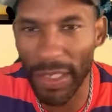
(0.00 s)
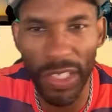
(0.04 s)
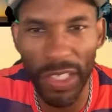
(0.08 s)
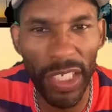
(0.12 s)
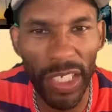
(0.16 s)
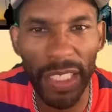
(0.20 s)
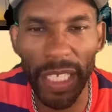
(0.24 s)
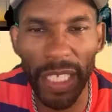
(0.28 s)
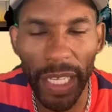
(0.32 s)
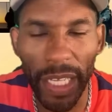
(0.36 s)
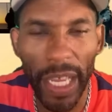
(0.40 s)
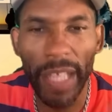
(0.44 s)

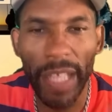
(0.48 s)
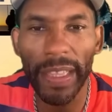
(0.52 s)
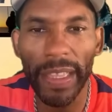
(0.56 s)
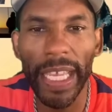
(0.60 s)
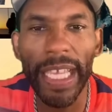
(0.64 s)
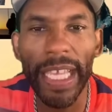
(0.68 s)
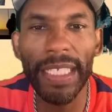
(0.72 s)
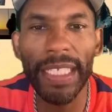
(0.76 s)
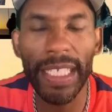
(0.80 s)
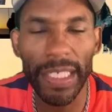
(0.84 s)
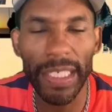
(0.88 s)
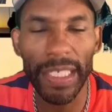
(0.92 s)
Just
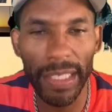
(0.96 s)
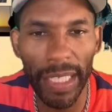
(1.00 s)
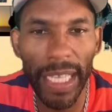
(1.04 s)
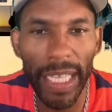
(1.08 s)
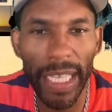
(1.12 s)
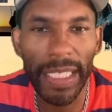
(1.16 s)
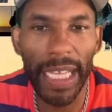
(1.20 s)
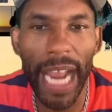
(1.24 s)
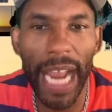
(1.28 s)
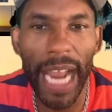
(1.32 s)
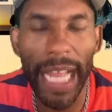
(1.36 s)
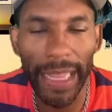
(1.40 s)
things
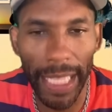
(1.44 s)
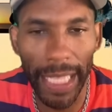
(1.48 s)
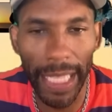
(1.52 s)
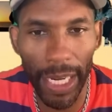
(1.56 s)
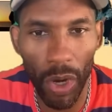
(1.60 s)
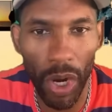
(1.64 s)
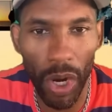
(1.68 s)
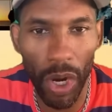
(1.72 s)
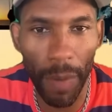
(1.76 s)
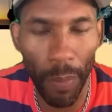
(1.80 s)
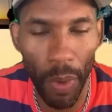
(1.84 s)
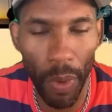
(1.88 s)
that I think
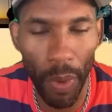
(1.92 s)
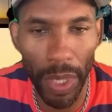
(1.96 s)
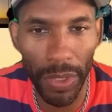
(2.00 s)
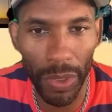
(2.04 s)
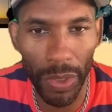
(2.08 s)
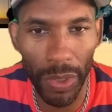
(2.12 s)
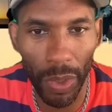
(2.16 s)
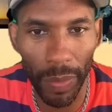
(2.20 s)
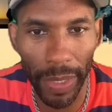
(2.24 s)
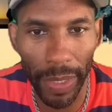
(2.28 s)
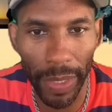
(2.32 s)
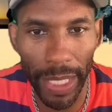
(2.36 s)
are important to
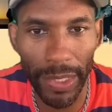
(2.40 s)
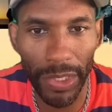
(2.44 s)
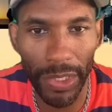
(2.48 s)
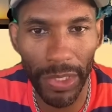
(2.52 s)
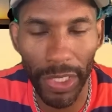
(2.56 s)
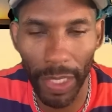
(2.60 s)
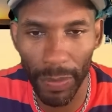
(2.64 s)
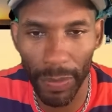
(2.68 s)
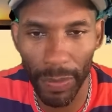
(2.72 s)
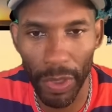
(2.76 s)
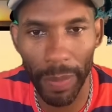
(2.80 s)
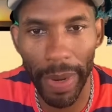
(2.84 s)
a
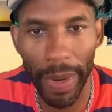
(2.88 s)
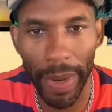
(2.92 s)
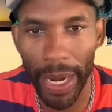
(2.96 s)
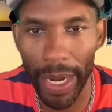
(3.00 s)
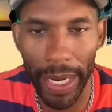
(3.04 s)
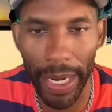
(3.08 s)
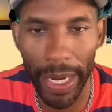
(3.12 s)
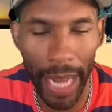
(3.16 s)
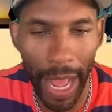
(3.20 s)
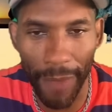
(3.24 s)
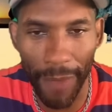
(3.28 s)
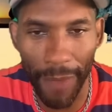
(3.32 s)
relationship. You're
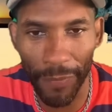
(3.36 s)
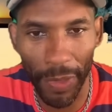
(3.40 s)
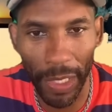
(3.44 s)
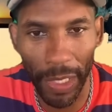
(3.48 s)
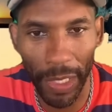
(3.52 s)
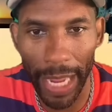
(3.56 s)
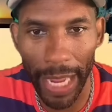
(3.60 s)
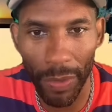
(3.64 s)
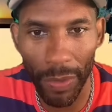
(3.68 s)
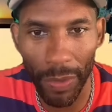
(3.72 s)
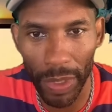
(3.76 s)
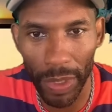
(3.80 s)
married. I feel
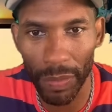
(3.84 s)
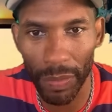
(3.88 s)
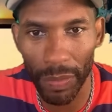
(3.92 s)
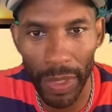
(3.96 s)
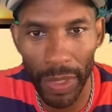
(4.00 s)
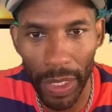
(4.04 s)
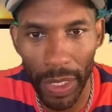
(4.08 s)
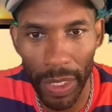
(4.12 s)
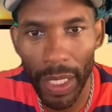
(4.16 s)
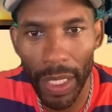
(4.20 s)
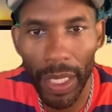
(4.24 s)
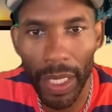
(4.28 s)
like
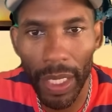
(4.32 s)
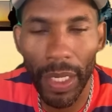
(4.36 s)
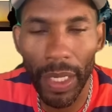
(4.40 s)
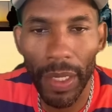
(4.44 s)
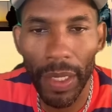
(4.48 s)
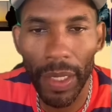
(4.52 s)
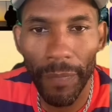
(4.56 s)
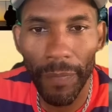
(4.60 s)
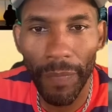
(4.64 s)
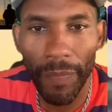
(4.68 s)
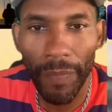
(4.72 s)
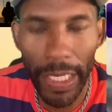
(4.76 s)

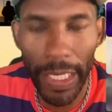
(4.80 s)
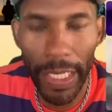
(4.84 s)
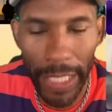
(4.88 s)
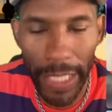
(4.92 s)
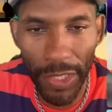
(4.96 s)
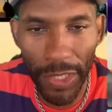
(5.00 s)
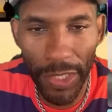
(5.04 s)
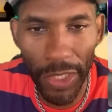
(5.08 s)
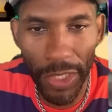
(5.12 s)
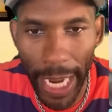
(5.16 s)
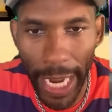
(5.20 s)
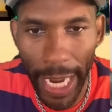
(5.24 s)
is
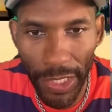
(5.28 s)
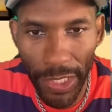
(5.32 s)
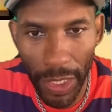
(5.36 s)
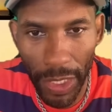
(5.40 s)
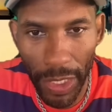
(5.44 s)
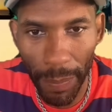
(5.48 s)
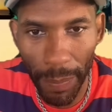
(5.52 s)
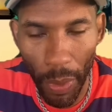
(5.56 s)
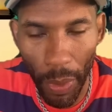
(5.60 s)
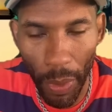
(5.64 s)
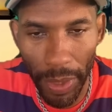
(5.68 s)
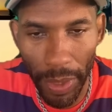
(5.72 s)
education
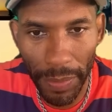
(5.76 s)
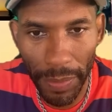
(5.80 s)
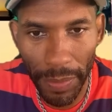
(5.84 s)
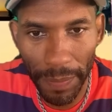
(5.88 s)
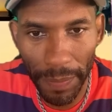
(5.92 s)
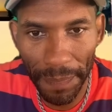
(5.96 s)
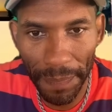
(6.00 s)
important?